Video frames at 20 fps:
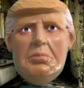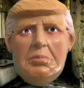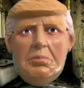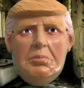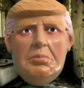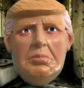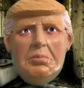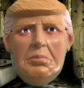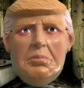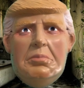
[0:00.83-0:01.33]

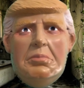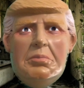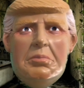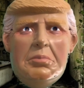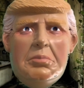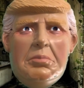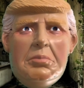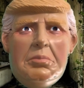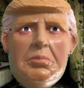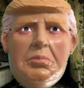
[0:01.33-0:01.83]
I'm having a
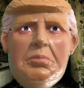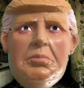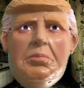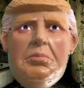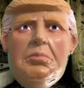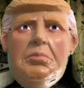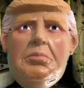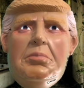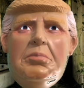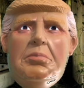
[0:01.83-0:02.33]

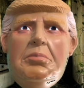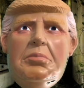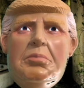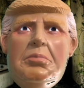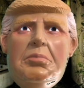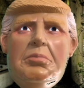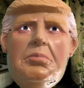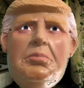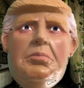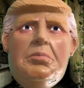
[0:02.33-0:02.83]

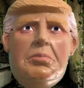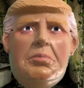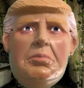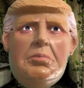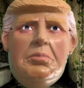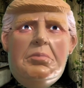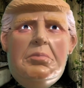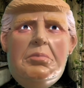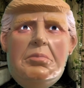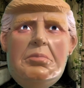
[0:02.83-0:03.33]
huge
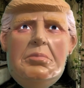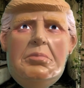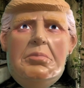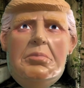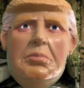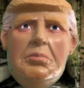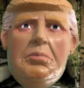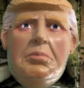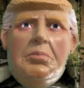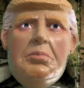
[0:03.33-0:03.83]
rally,
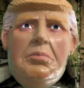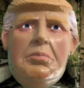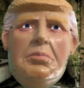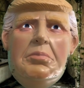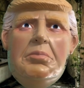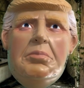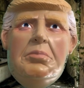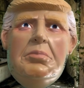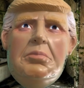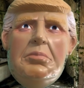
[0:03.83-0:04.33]

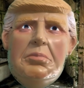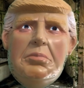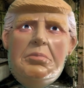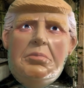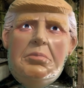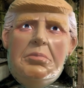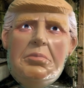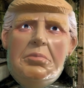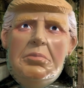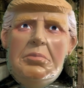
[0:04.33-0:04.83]
huge,
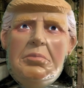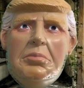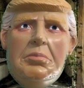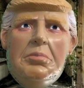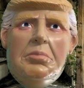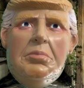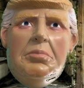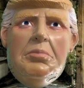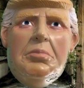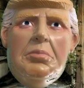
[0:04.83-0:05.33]
on
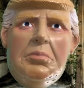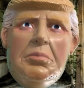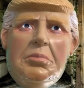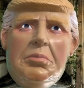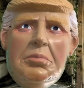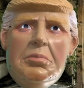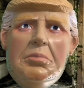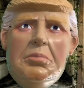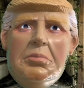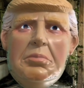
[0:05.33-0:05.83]

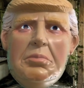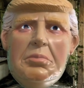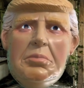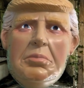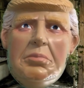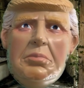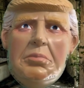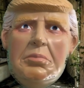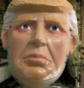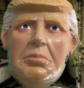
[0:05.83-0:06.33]
Juneteenth.
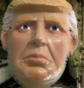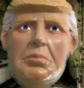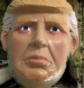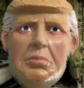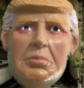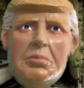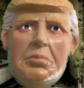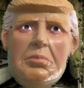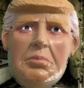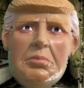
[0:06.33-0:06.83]
That's
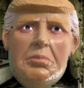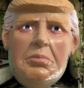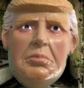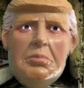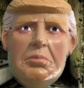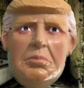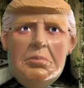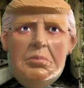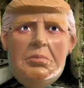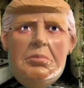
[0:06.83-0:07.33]
right,
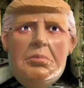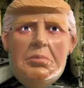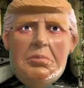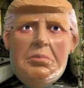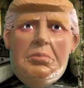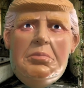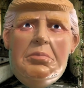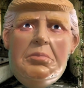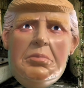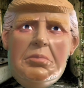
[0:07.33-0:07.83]
Tulsa,
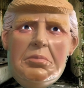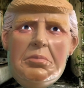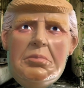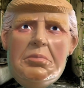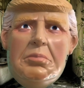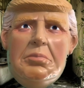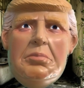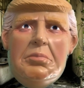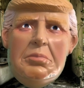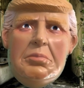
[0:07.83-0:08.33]

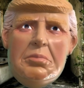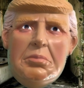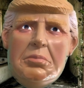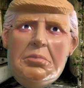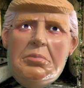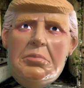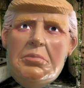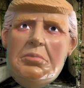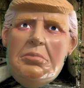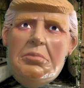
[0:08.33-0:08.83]
Oklahoma.
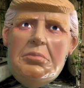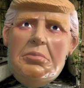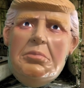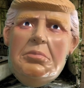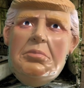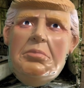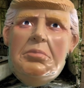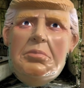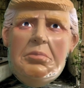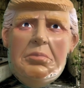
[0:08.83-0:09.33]

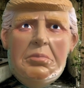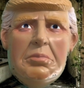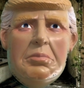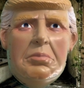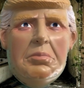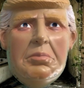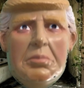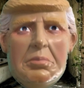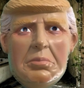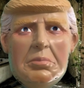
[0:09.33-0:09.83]
Yes,
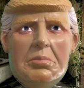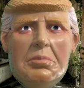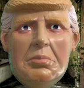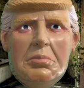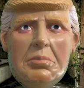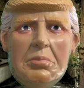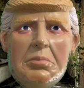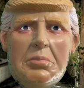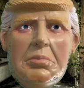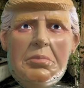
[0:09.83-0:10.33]
we're going to have
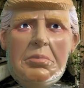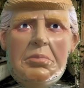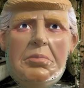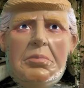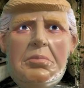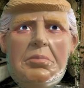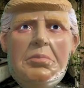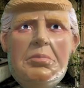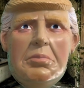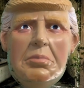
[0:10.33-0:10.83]
all the great
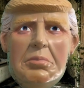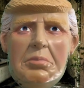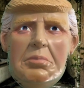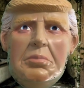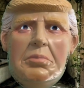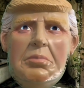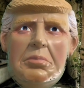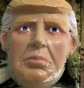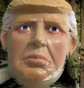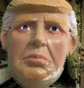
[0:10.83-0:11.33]
stuff.
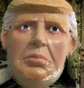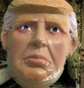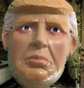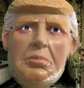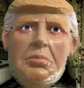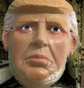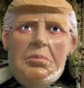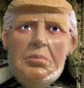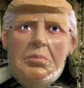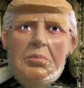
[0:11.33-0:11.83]
The
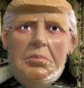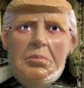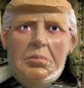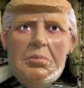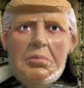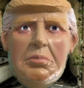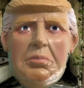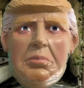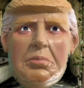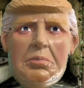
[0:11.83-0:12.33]

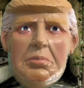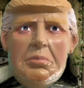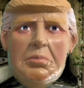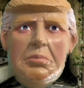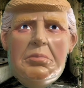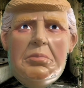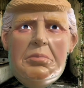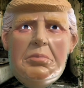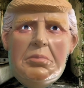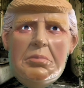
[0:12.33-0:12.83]
KKK,
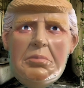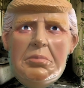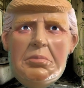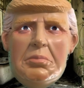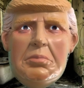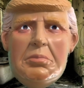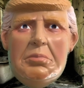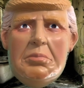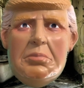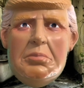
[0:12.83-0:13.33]

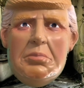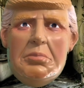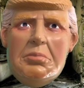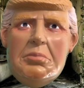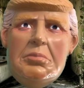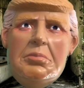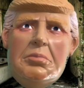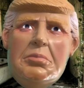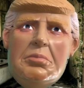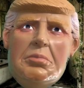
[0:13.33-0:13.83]
Confederate
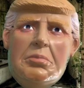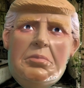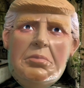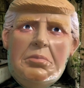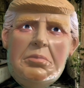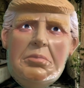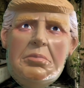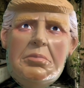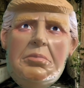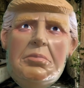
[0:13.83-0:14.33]
flags,
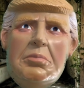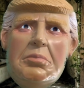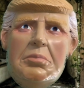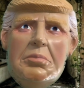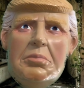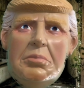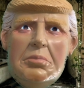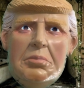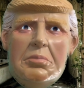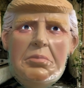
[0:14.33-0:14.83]

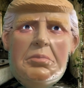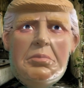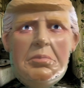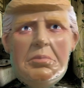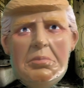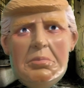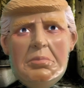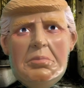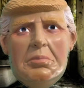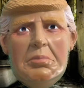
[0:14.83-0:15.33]
racism
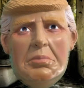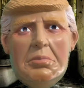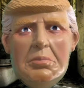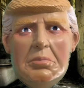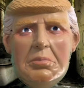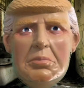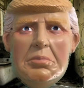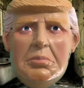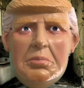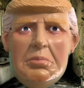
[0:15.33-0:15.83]
gone
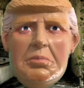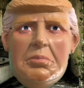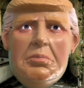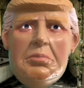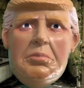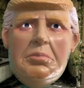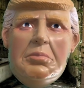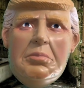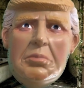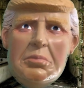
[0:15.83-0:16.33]
wild.
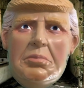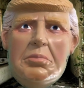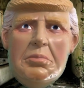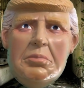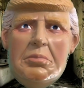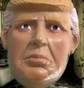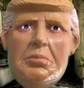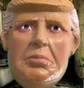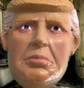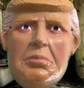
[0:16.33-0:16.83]
Why,
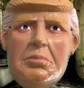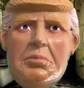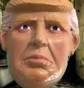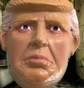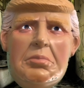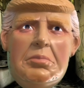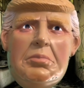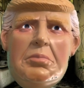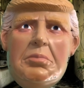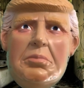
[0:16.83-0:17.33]
bring your
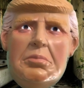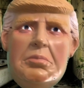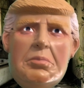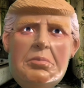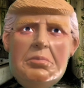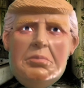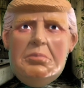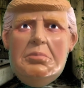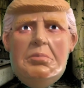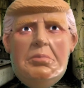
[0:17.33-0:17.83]
sheets,
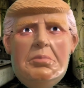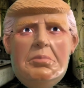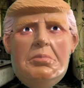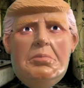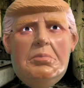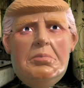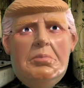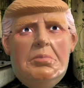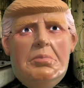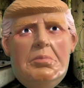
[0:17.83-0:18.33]
because
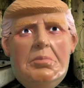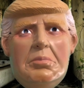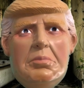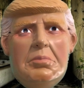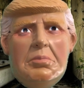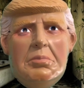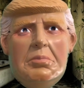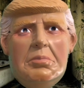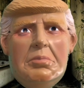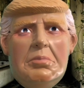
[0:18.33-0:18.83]
it's going to be
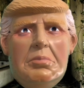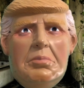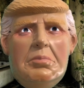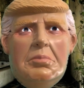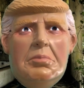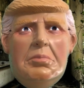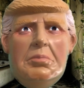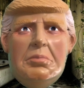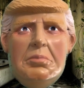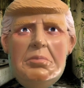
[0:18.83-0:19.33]
a love
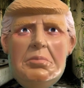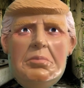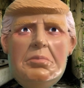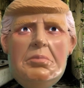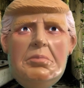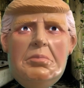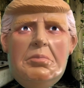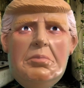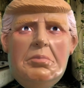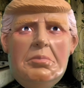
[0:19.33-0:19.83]

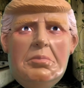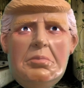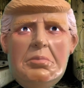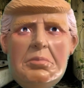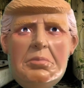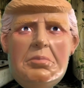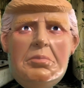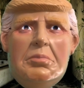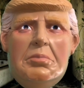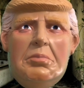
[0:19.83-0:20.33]
fest. A
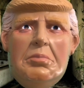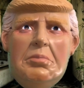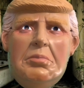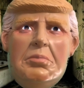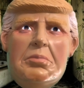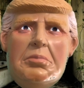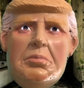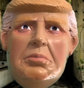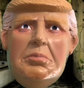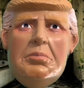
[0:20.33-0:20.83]
love
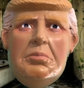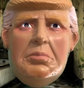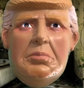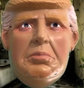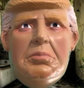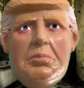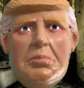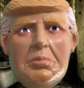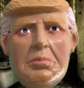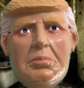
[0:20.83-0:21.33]
fest of
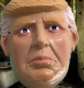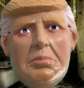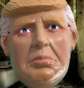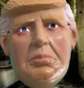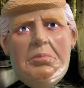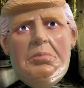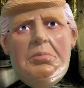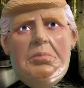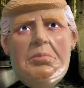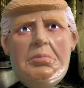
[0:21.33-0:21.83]
hate and
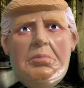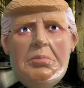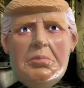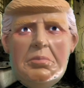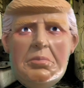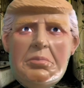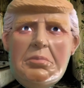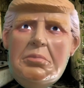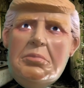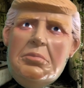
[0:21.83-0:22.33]

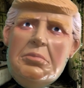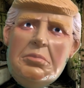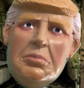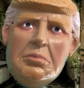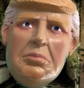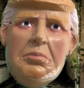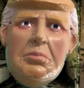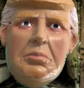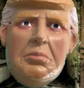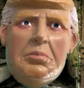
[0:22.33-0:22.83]
racism.
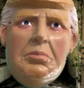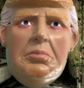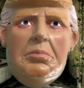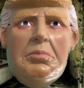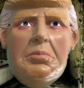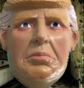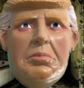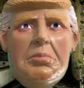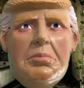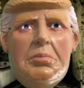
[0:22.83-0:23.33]

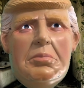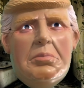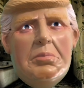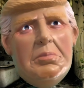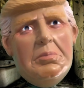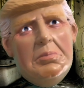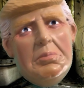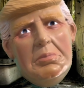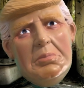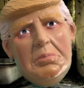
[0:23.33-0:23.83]
Everybody
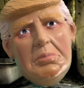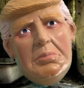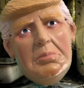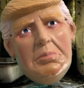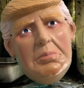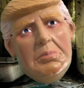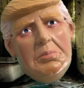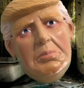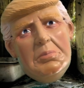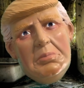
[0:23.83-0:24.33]
except
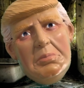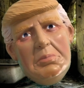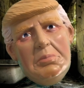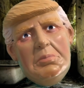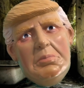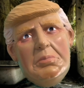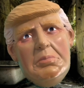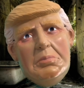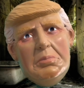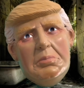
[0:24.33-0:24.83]
colored
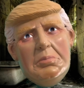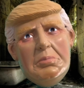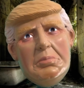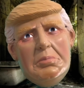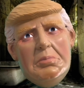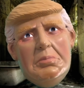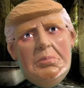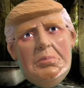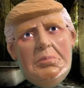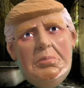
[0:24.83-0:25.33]
people are
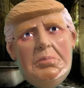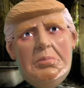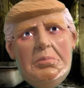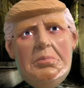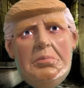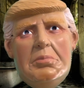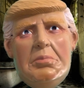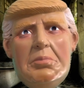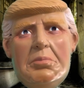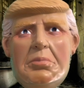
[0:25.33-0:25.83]

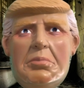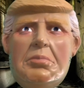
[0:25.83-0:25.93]
welcome.